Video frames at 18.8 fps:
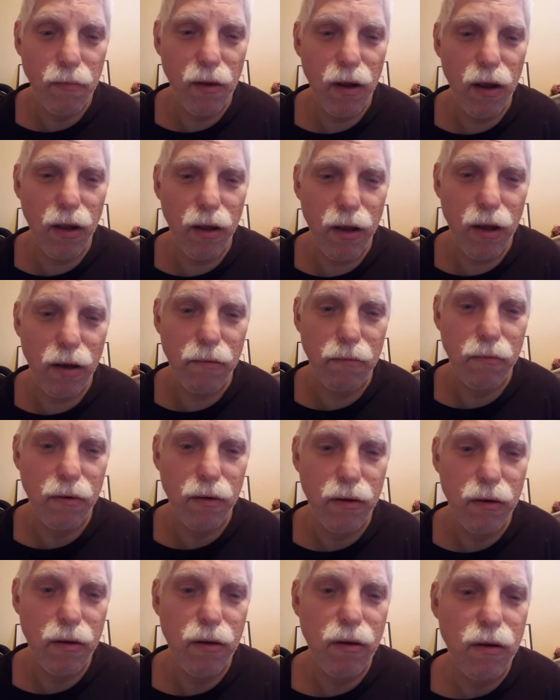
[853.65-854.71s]
Again,
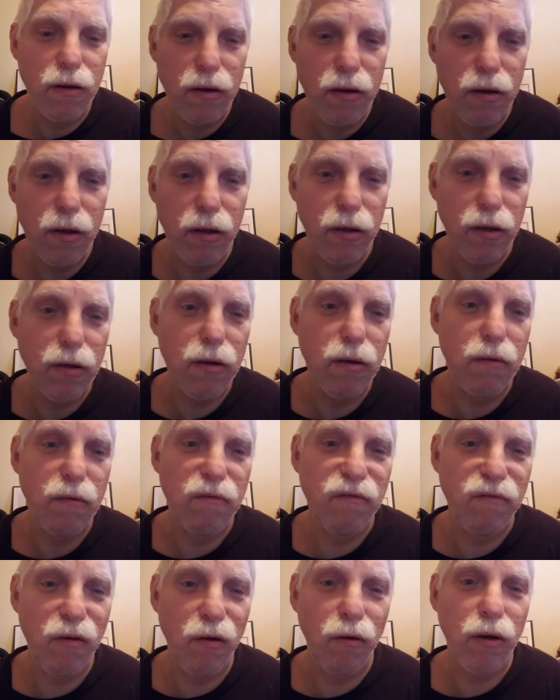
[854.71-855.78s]

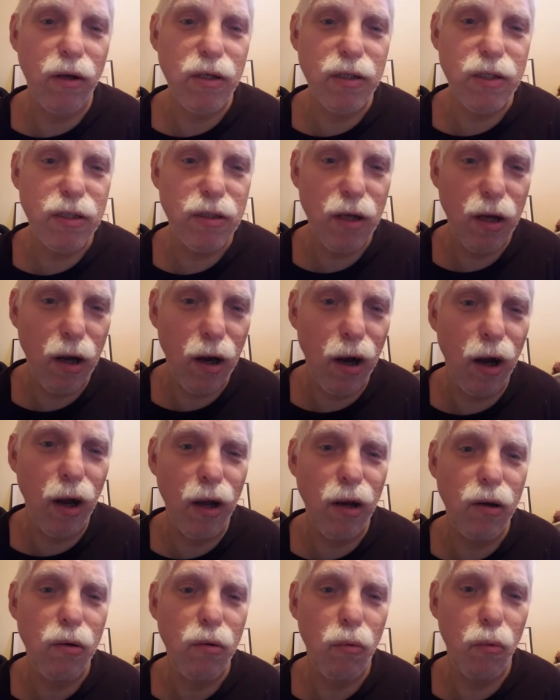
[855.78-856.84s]
focus on
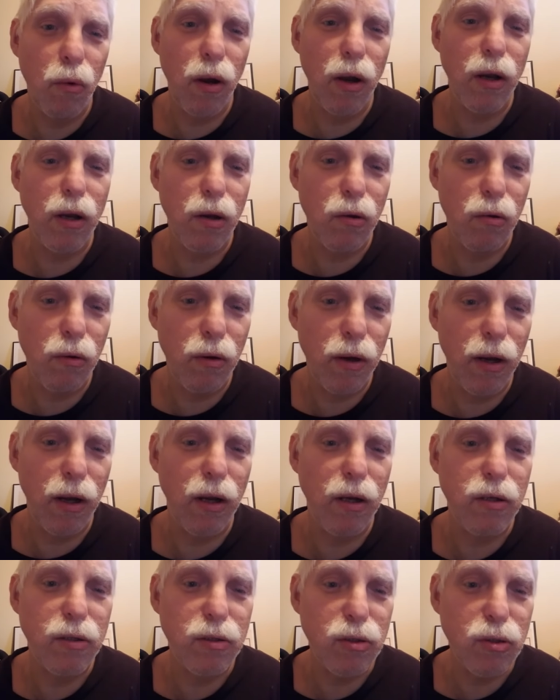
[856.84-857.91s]
what you need
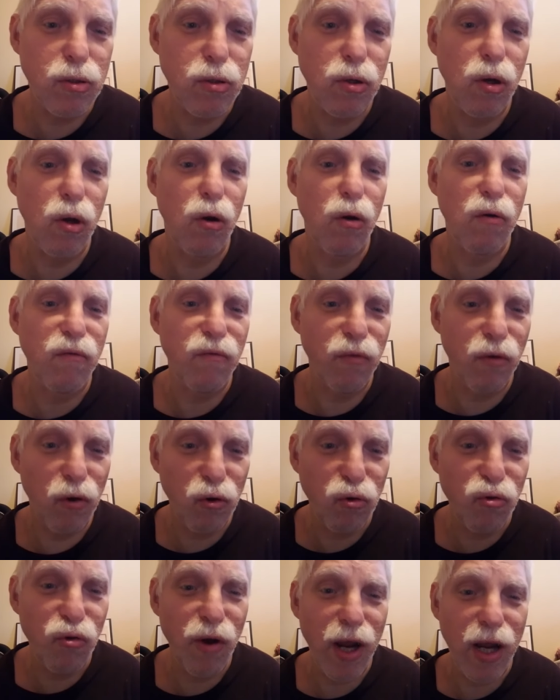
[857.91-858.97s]
to know for your
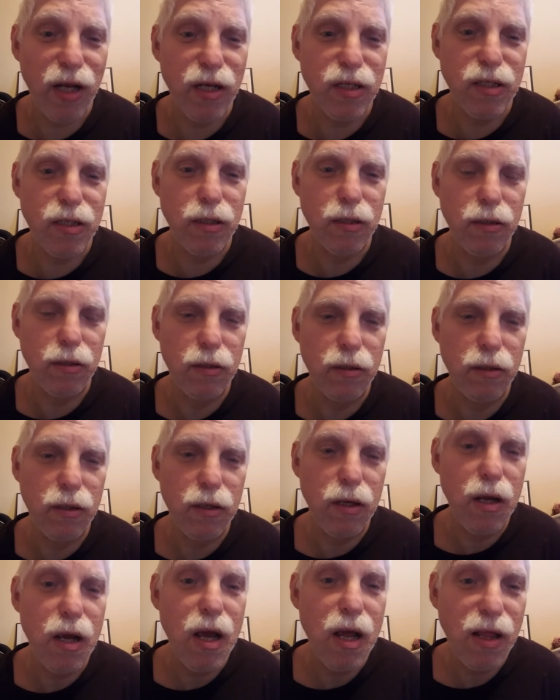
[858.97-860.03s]
trades.
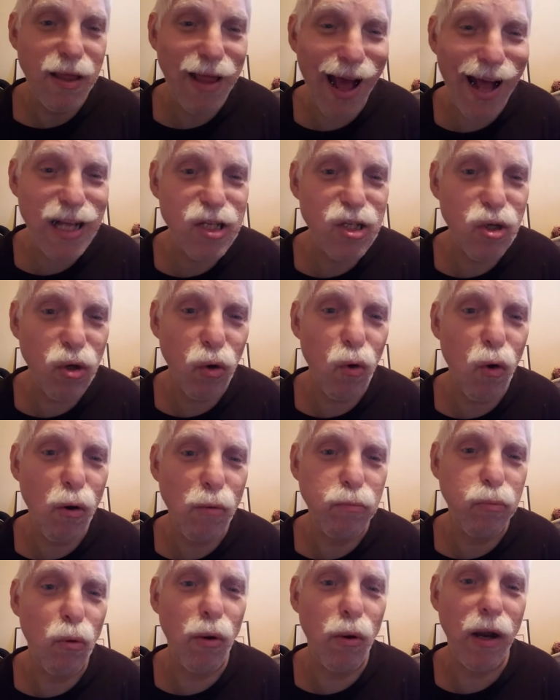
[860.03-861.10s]
That's the whole
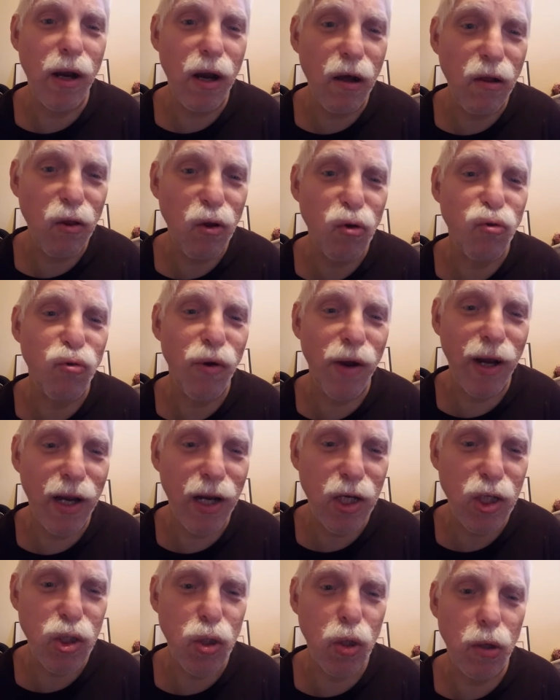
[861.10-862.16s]
point of the
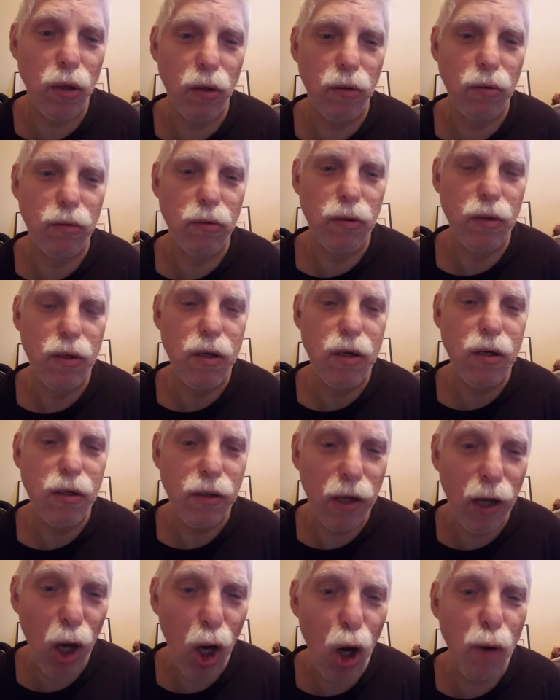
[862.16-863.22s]
Trading Journal, to
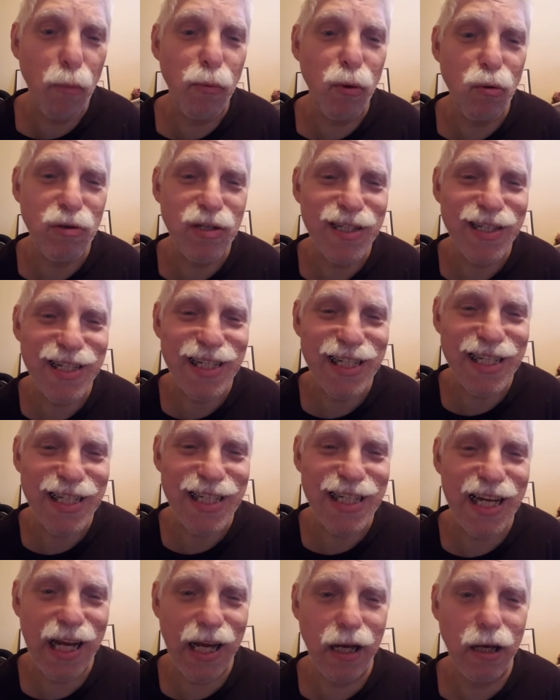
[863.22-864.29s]
help you succeed.